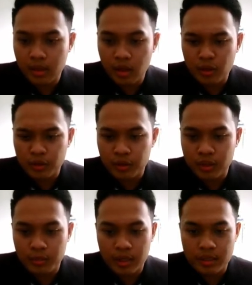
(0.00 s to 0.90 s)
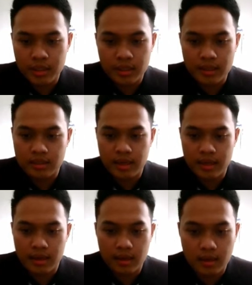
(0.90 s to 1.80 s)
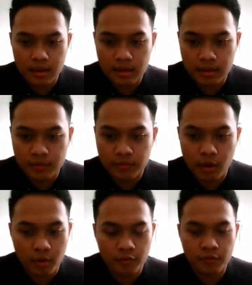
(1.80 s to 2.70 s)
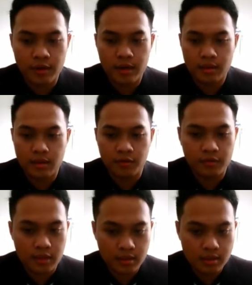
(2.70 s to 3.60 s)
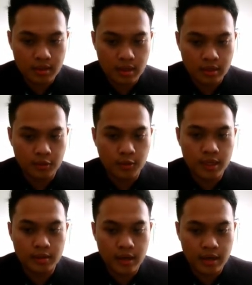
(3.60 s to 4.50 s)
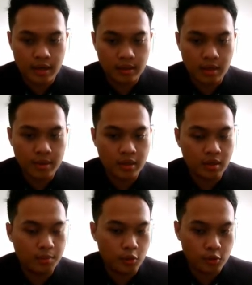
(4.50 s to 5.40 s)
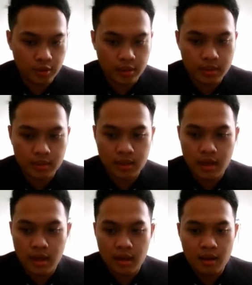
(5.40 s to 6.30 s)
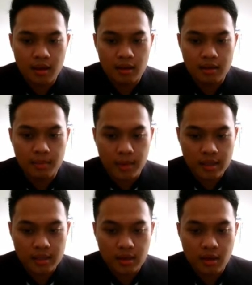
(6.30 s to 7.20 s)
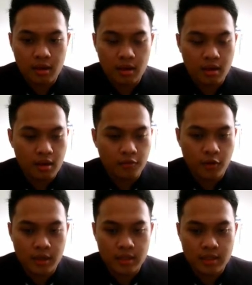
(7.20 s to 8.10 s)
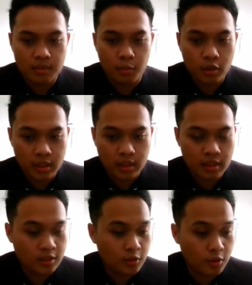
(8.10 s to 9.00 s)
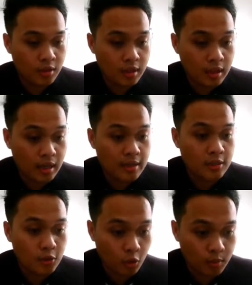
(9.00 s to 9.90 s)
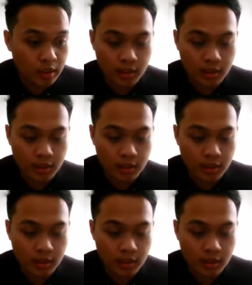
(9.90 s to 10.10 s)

Contamination can take the form of variety of things, including rain and chemical pollutants. The mesh for this model is considered as normal.